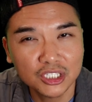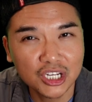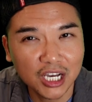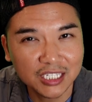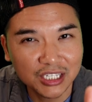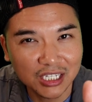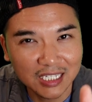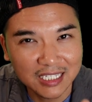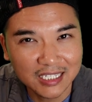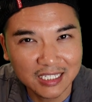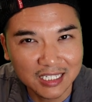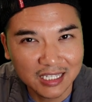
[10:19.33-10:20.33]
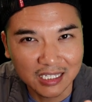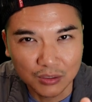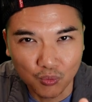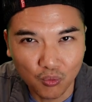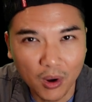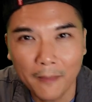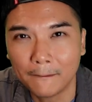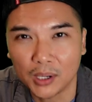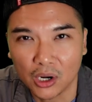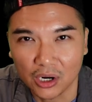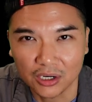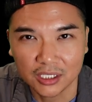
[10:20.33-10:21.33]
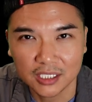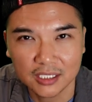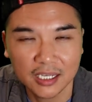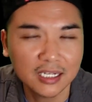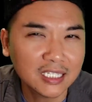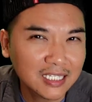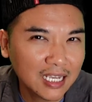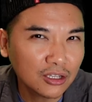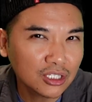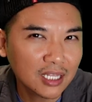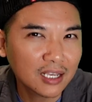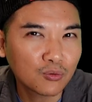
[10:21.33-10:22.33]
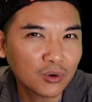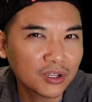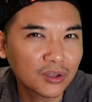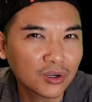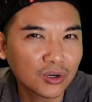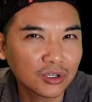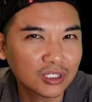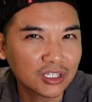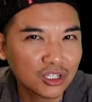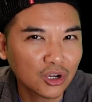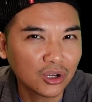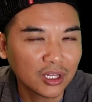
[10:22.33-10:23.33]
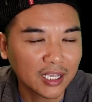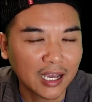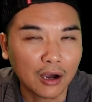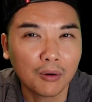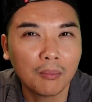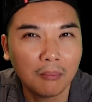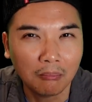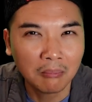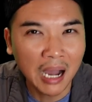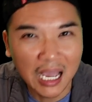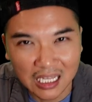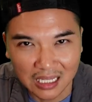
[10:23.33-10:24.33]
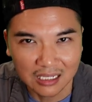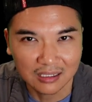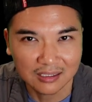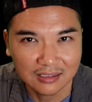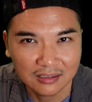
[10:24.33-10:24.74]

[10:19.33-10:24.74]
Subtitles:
you guys to listen to this one part. And it sounds like one of the girls is calling out, Myla.